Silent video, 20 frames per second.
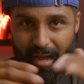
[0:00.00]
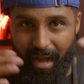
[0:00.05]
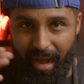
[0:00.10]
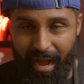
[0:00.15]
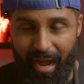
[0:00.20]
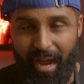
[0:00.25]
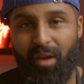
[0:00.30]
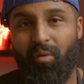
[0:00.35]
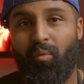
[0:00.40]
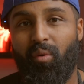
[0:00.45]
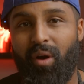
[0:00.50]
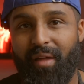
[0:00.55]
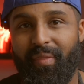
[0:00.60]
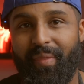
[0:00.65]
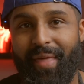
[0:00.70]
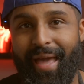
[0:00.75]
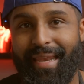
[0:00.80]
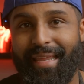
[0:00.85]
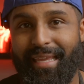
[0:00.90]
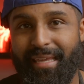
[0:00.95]
I want
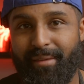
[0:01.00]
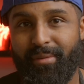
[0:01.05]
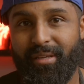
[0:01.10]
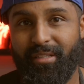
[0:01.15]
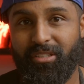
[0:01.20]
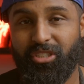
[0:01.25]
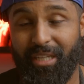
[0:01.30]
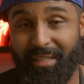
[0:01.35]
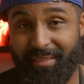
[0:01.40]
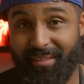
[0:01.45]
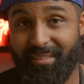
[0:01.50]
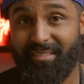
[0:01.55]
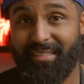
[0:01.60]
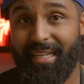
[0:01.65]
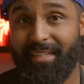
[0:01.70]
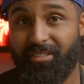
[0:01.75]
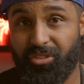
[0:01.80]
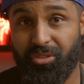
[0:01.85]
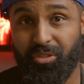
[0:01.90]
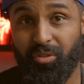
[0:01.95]
that image in the
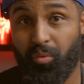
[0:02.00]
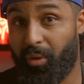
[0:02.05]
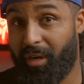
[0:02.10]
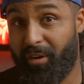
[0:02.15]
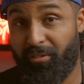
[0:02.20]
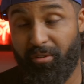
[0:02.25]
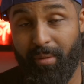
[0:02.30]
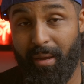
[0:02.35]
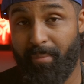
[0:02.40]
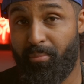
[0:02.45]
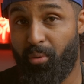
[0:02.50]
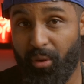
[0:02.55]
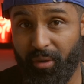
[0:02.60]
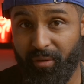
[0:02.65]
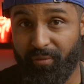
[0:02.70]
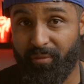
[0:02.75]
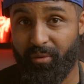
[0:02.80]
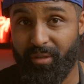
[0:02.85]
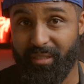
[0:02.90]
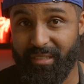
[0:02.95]
center, wherever my point
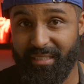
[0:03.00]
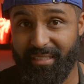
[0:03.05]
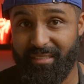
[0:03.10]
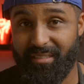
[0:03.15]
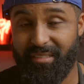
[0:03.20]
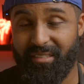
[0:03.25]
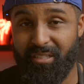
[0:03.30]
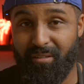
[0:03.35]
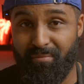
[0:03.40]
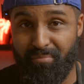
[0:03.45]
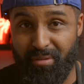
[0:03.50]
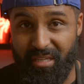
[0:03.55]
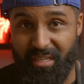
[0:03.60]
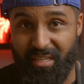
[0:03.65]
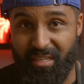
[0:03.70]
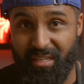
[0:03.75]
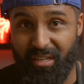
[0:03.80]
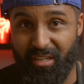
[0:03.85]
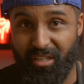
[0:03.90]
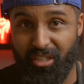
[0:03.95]
of focus is, to
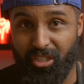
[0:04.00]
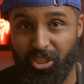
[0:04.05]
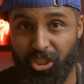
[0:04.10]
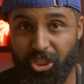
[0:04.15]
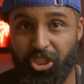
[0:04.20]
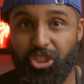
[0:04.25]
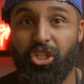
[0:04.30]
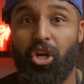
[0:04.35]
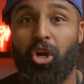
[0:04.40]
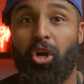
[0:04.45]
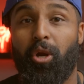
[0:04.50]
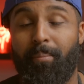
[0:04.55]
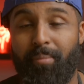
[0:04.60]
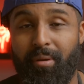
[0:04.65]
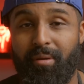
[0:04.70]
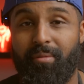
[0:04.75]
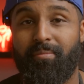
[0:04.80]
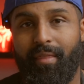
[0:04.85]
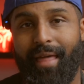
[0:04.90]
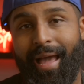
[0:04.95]
be sharp.
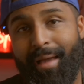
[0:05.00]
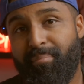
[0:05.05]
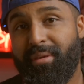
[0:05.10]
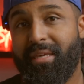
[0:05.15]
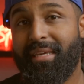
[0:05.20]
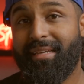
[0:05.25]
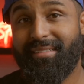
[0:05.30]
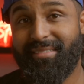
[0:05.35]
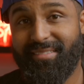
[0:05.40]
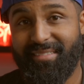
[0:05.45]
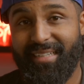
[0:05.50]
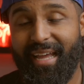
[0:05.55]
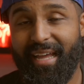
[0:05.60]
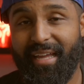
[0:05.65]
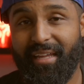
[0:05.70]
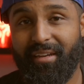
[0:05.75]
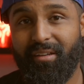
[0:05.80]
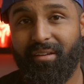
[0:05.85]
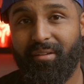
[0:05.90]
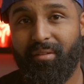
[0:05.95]
That being
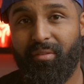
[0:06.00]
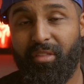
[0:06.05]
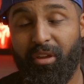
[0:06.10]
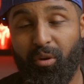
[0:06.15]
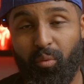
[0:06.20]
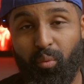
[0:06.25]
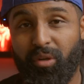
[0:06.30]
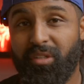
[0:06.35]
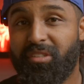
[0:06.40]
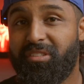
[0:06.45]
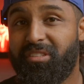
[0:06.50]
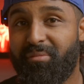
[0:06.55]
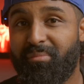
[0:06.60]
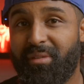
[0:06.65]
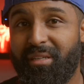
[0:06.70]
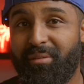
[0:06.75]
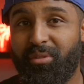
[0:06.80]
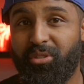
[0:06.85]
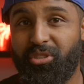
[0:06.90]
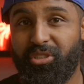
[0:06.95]
said, there were some
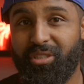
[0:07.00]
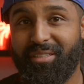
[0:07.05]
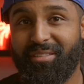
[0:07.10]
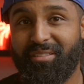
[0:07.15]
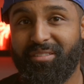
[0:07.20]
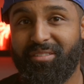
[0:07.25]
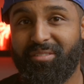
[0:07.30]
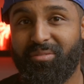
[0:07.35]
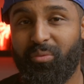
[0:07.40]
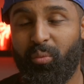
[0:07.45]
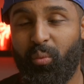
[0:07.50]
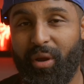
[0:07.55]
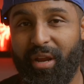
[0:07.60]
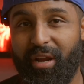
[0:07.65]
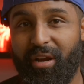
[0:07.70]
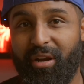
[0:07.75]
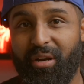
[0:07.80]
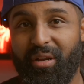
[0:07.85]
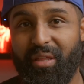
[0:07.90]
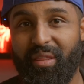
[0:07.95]
images
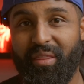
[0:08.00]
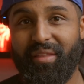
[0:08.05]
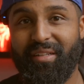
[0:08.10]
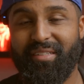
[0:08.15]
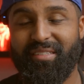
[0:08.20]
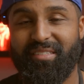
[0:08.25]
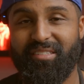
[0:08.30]
where the